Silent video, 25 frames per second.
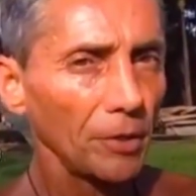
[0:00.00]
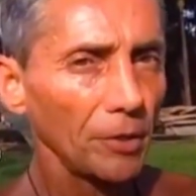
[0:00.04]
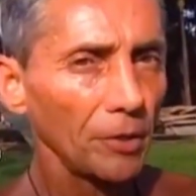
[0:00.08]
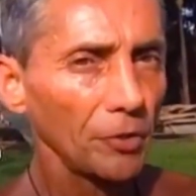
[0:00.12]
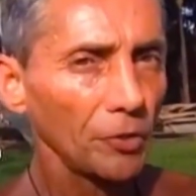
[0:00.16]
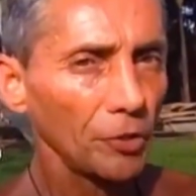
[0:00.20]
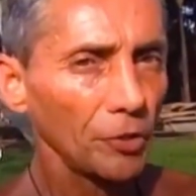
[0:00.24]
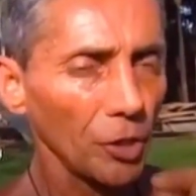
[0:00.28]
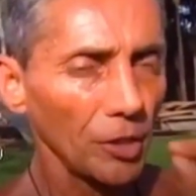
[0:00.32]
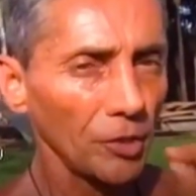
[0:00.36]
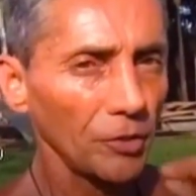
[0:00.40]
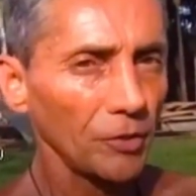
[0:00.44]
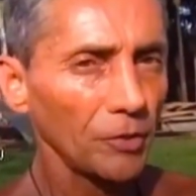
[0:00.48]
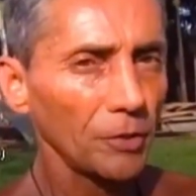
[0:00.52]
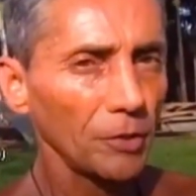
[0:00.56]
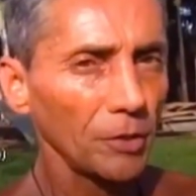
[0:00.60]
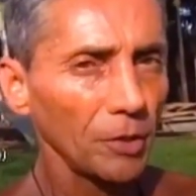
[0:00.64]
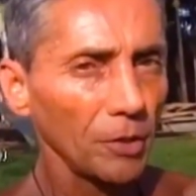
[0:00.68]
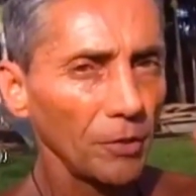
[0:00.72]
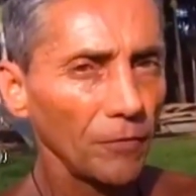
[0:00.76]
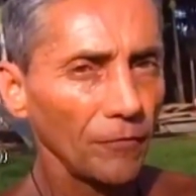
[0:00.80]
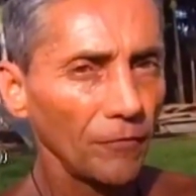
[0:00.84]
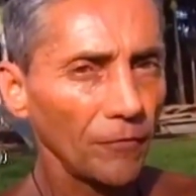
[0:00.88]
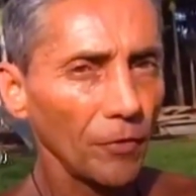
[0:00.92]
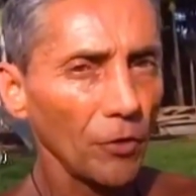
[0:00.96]
Just
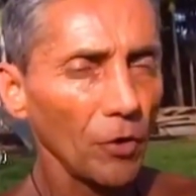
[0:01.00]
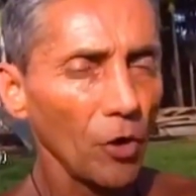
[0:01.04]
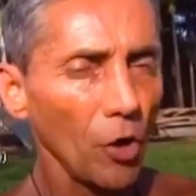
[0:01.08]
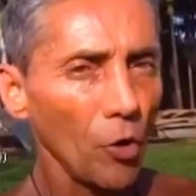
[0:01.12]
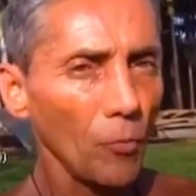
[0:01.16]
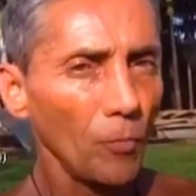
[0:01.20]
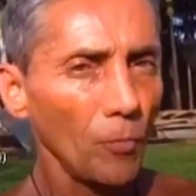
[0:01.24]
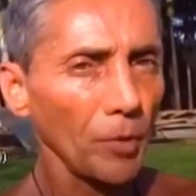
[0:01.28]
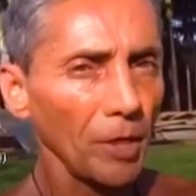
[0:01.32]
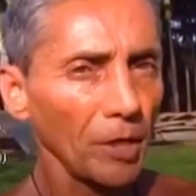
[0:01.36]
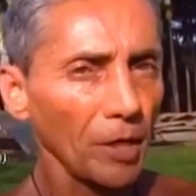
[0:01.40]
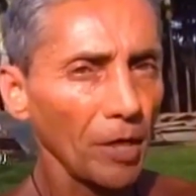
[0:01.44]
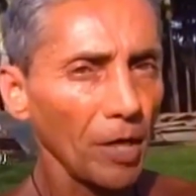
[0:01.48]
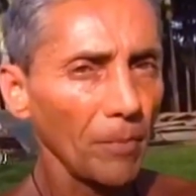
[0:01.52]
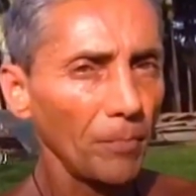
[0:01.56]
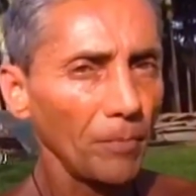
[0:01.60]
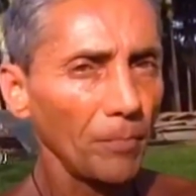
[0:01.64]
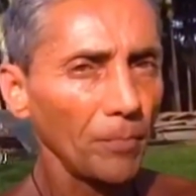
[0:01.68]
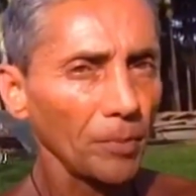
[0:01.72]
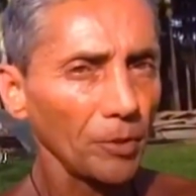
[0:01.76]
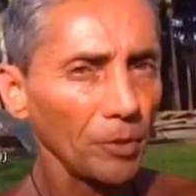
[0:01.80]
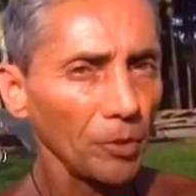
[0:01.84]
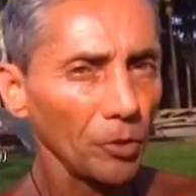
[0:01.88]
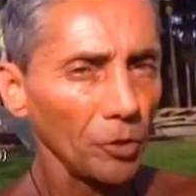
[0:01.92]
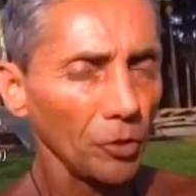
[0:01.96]
for opening up
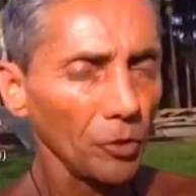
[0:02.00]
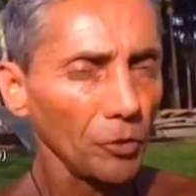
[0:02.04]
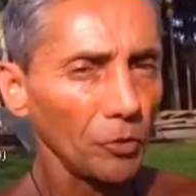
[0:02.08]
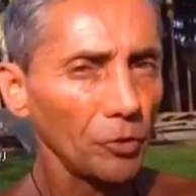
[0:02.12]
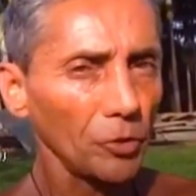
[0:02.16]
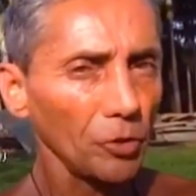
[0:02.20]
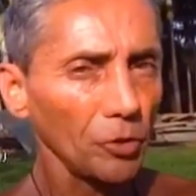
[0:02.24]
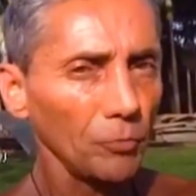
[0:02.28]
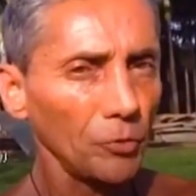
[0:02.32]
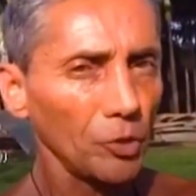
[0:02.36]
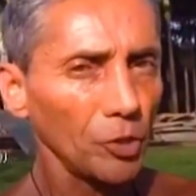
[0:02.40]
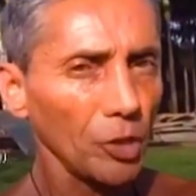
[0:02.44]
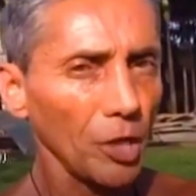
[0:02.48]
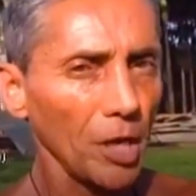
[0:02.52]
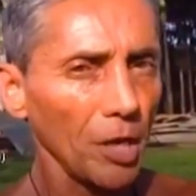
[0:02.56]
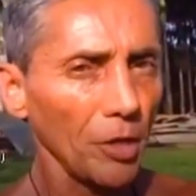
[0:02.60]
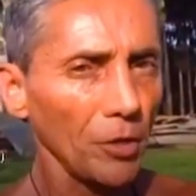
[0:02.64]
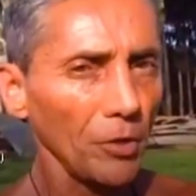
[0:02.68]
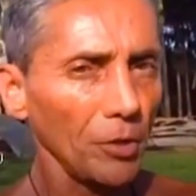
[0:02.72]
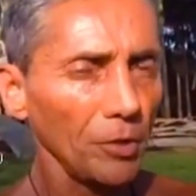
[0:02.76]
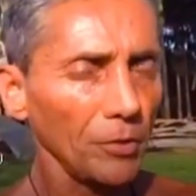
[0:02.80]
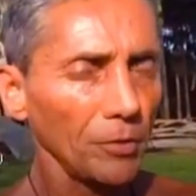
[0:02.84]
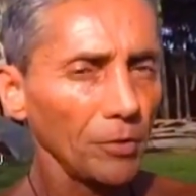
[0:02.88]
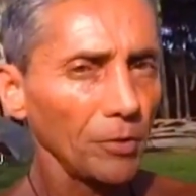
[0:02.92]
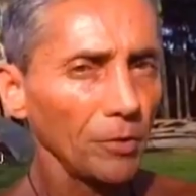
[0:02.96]
YouTube
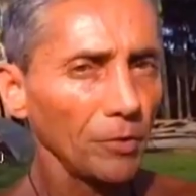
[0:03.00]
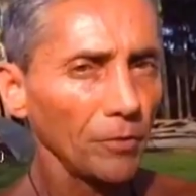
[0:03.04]
channel,